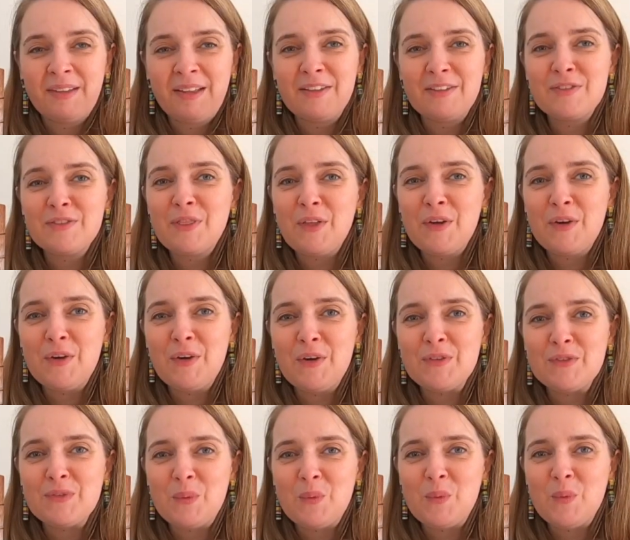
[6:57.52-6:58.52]

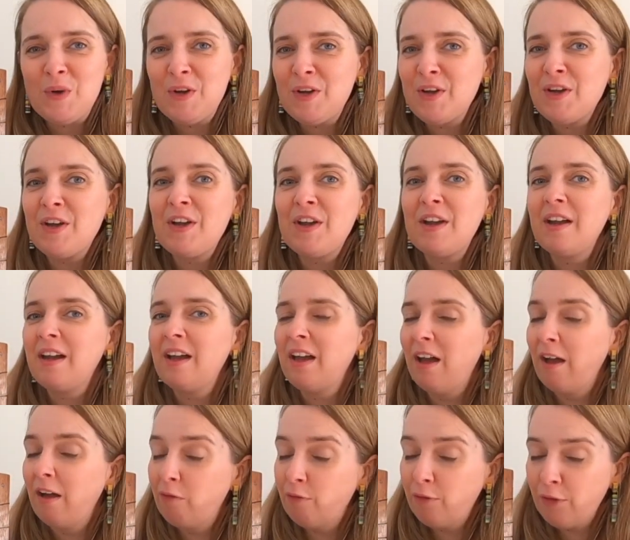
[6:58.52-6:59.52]
Those were
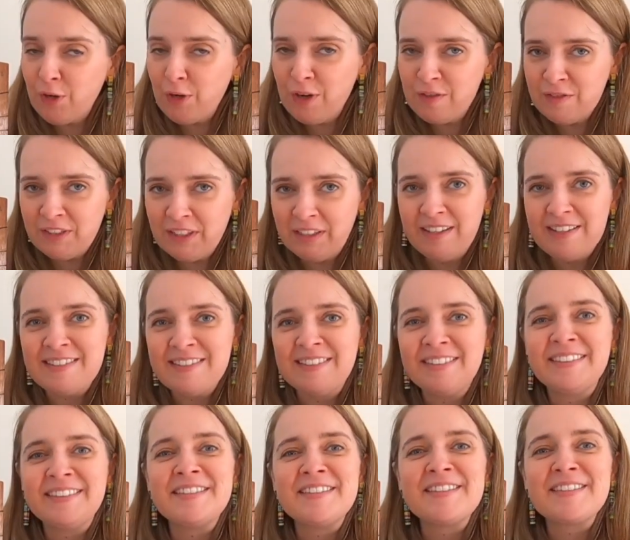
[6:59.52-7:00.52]
a few of the
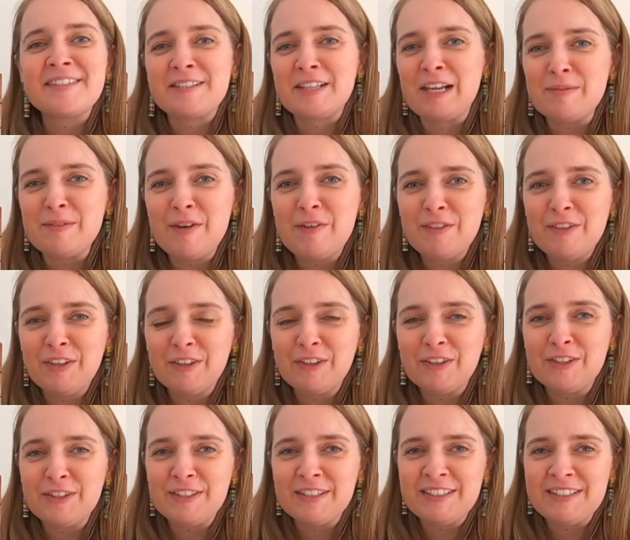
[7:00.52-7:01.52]
lessons, some of the learning,